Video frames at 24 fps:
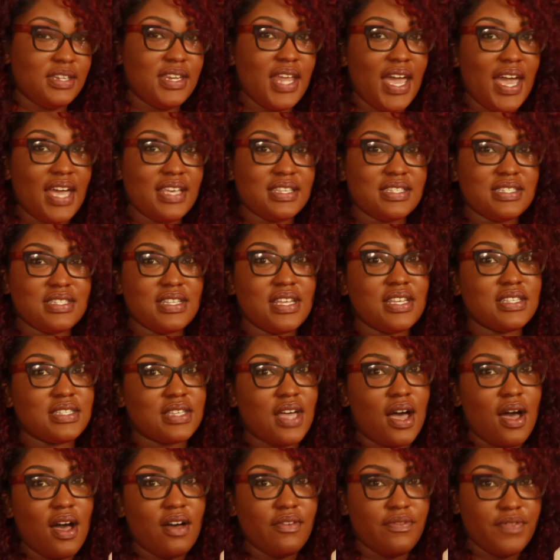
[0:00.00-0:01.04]
Next is
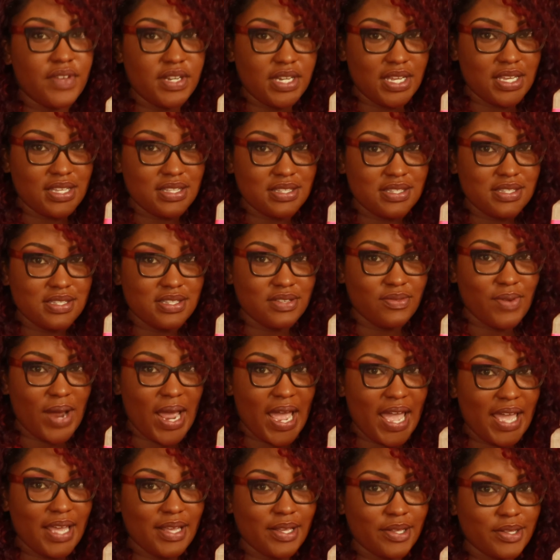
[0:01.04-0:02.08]
confidence,
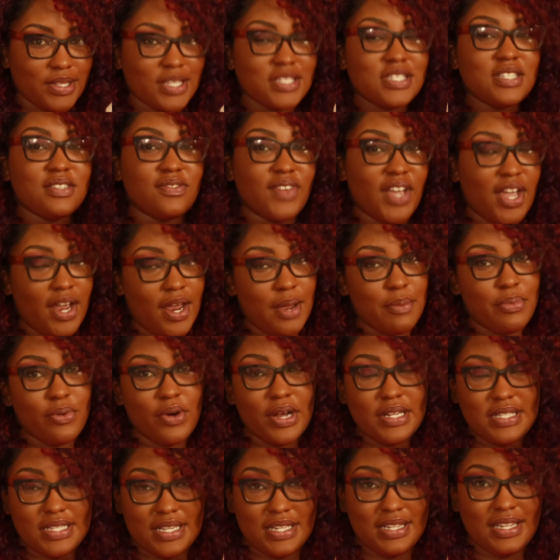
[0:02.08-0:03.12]
right? This is very
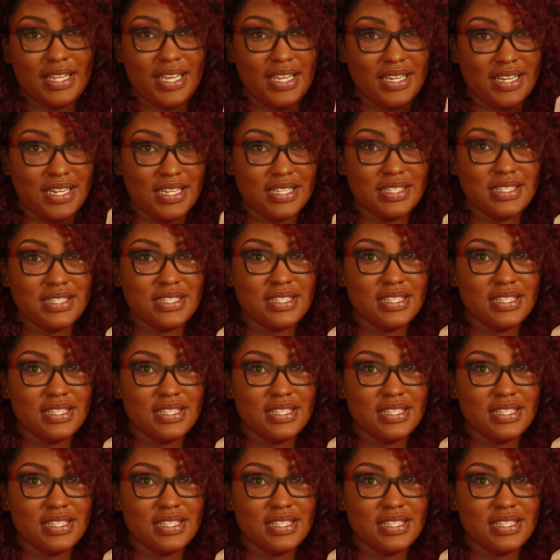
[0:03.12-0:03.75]
important, ladies,